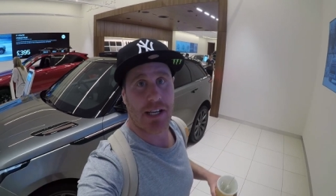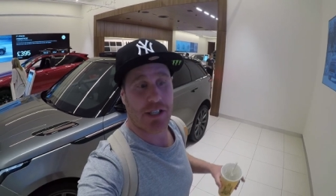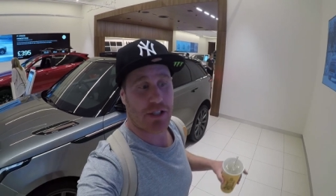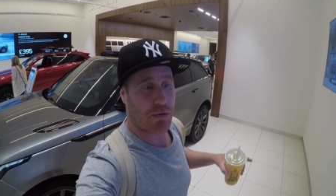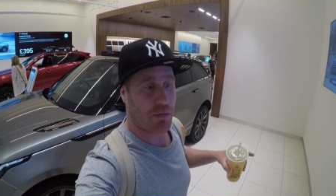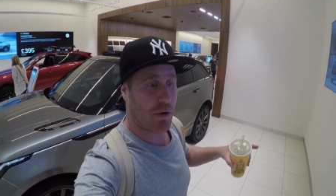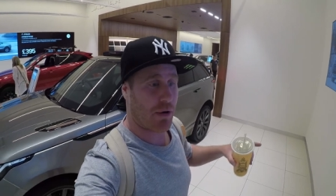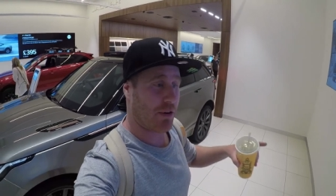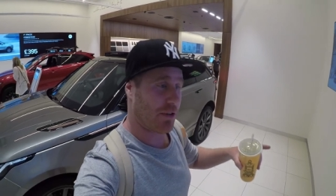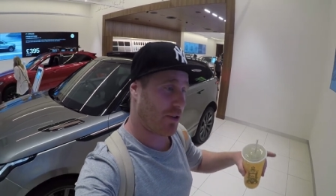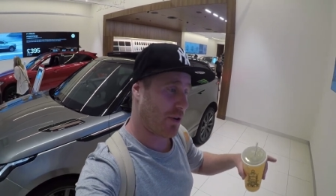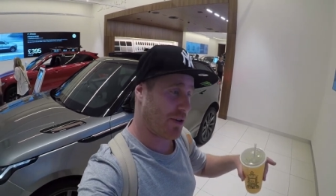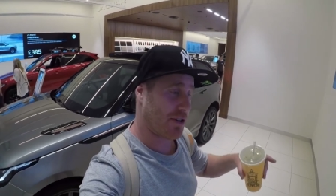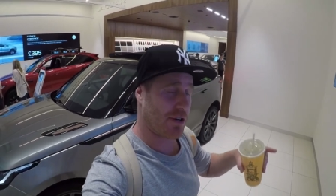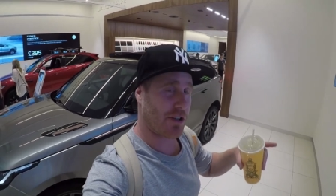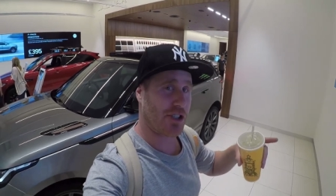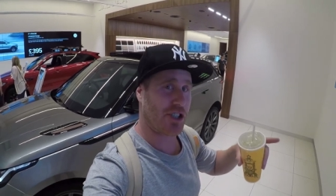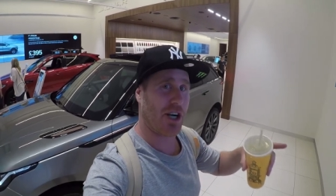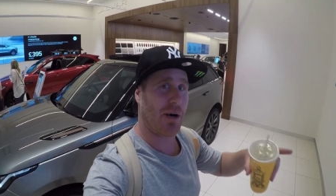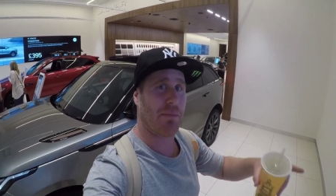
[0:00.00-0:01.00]
So what I'm going to do is
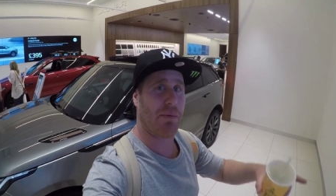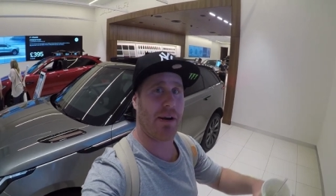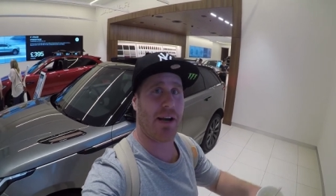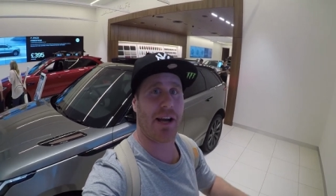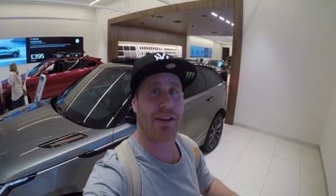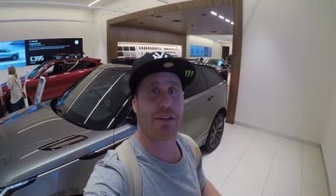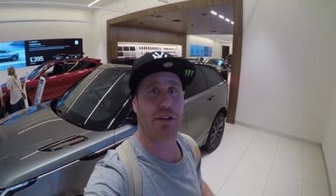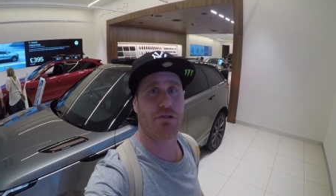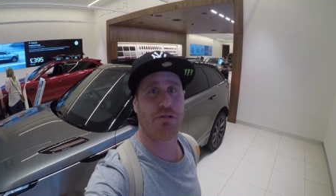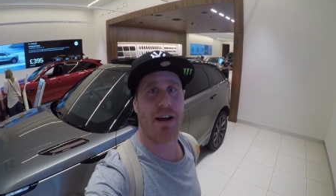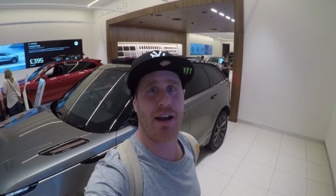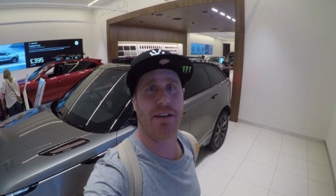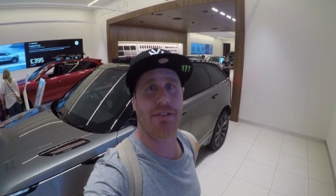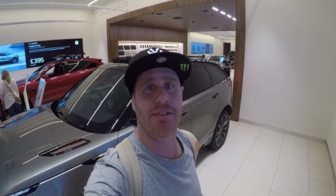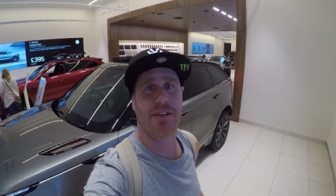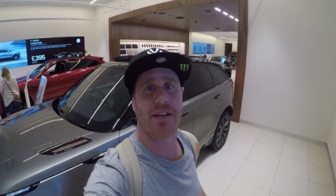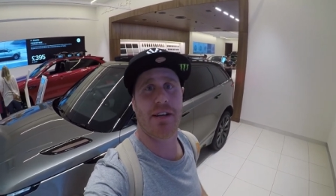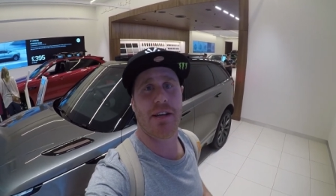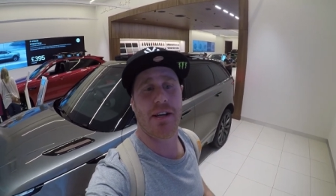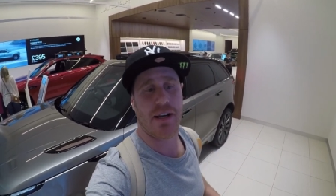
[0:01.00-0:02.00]
I'm going to jump on the underground,